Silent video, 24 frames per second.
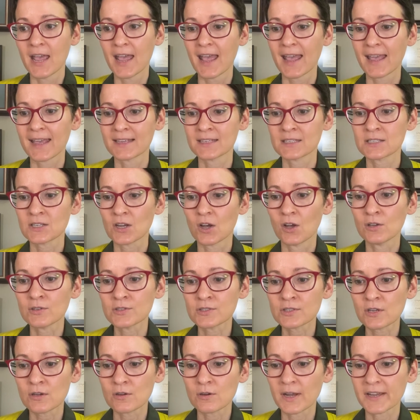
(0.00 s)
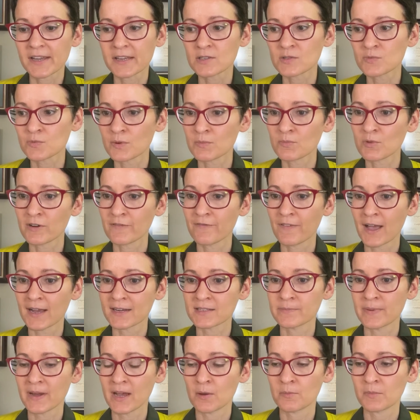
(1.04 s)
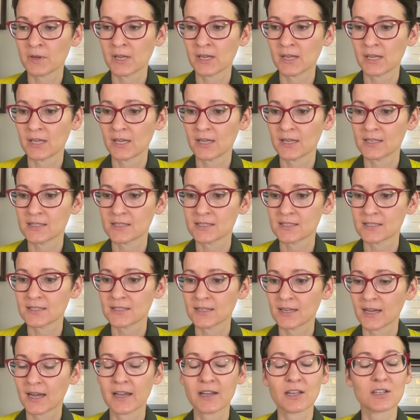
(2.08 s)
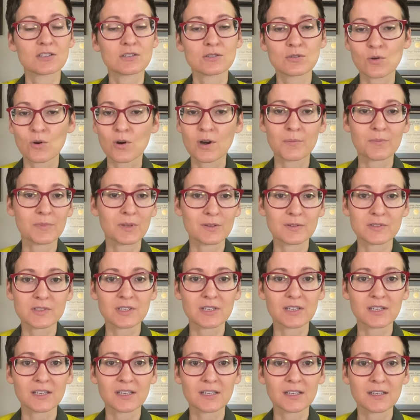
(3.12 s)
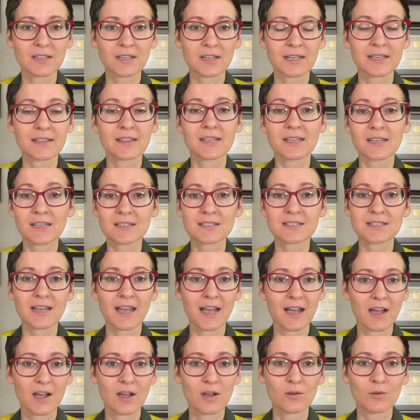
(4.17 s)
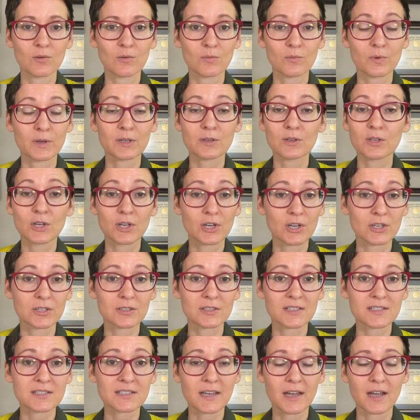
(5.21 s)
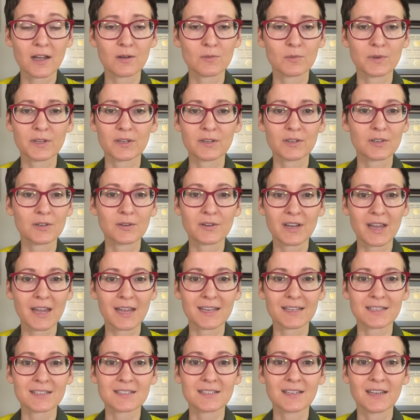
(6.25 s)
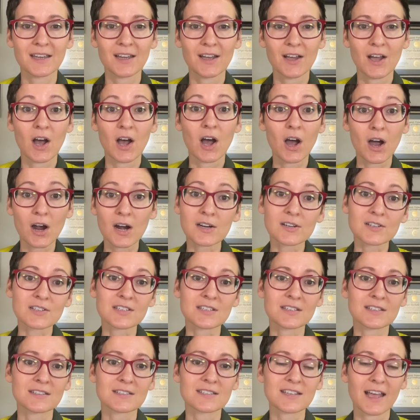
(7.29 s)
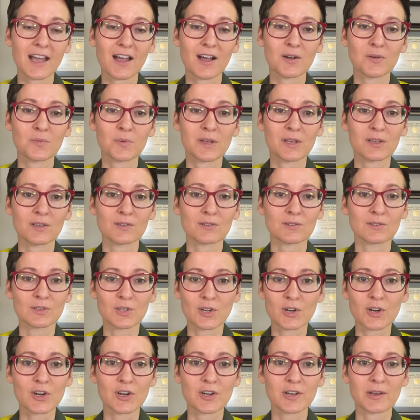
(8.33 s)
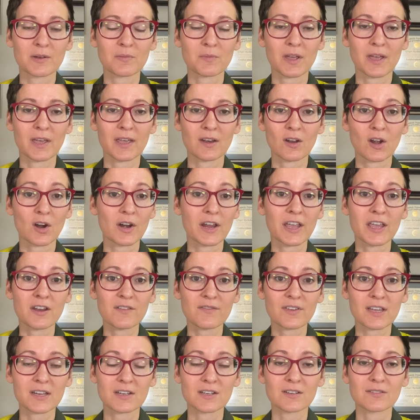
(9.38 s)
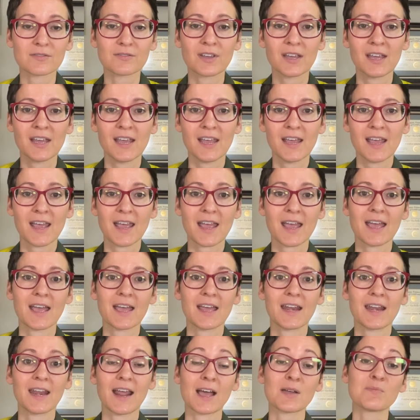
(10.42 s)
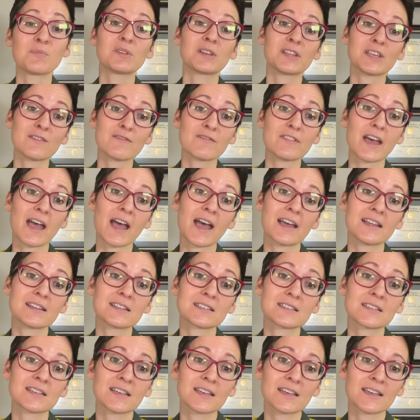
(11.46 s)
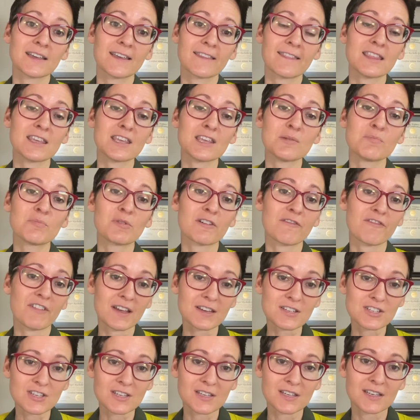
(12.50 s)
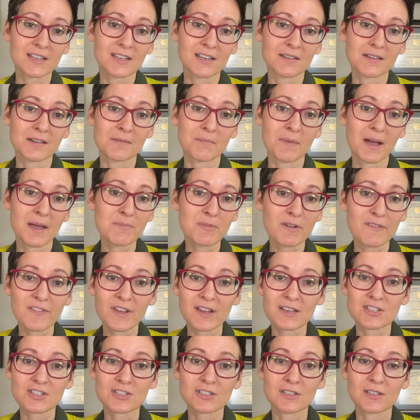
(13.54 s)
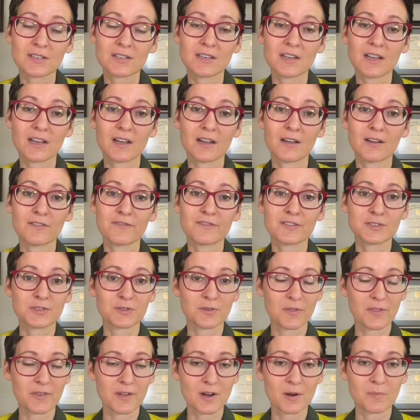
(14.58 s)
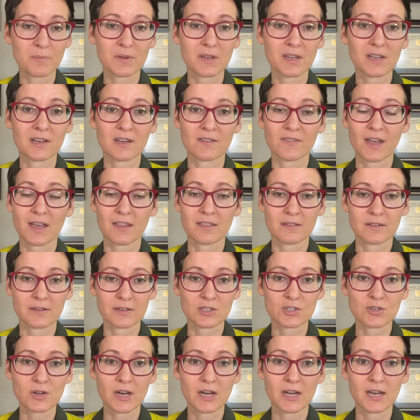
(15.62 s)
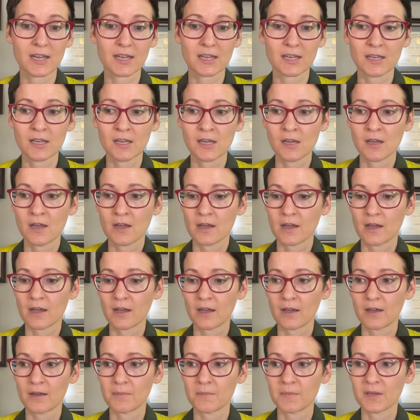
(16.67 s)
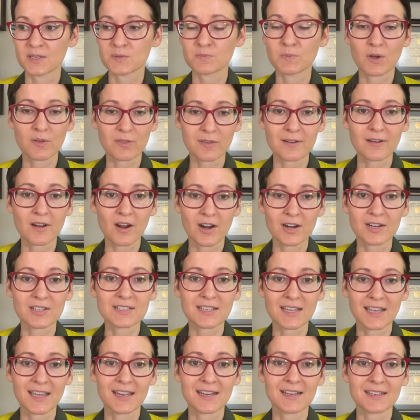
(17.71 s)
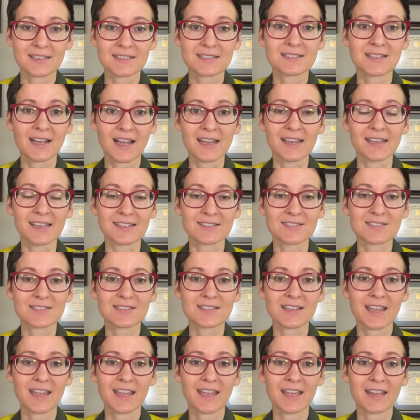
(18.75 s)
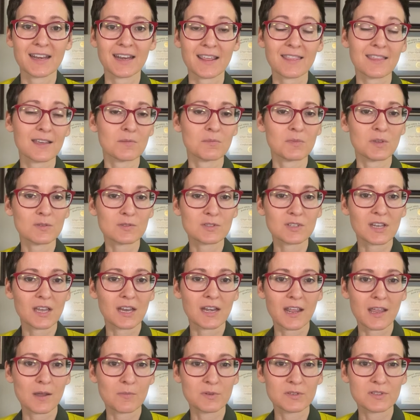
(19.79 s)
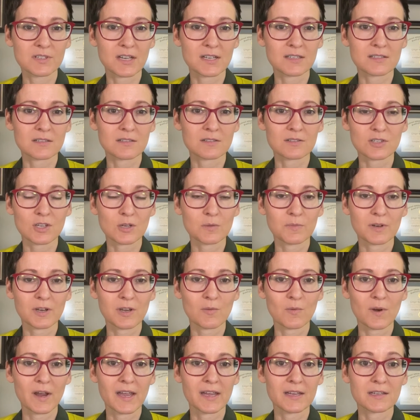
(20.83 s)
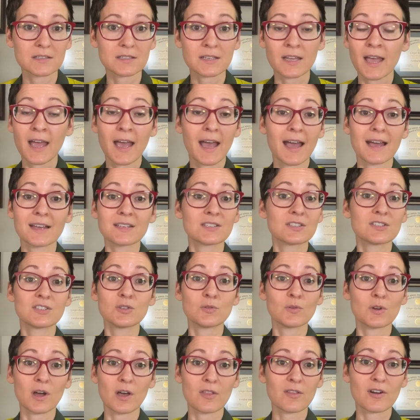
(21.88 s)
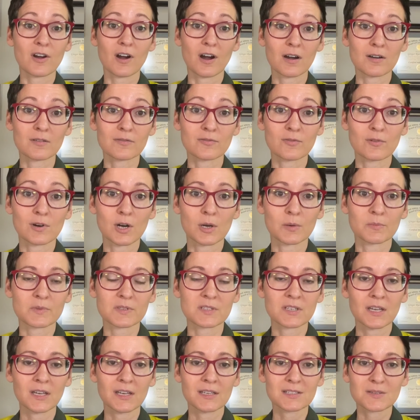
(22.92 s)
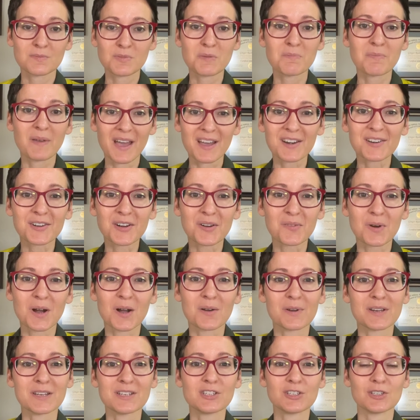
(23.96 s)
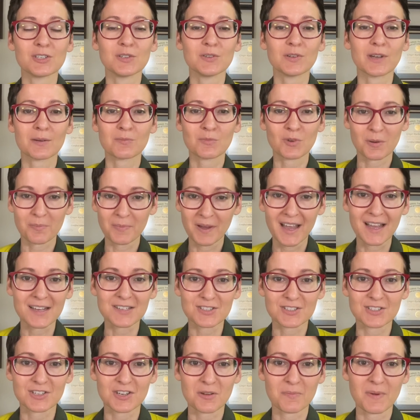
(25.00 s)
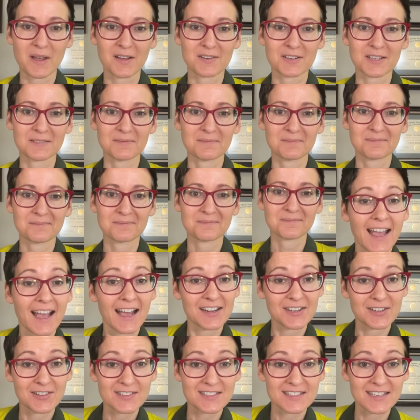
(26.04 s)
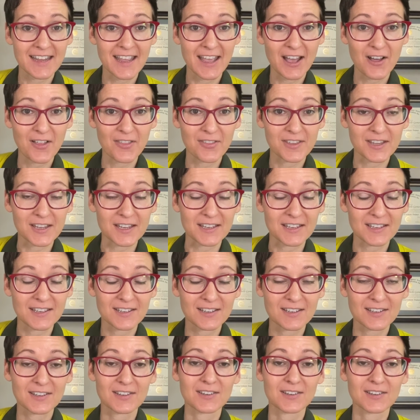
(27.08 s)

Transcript: And also, I guess one more fact about me is I adore music. I think it's how we learn. It's how we create. Art is how we learn and, and are innovative. And I believe that the profession, my profession of physical therapy and of athletic training um, is both an art and a science. And I think music enables us in so many ways, as do other art forms, to be better at what we do and more passionate about it. How do you stay healthy?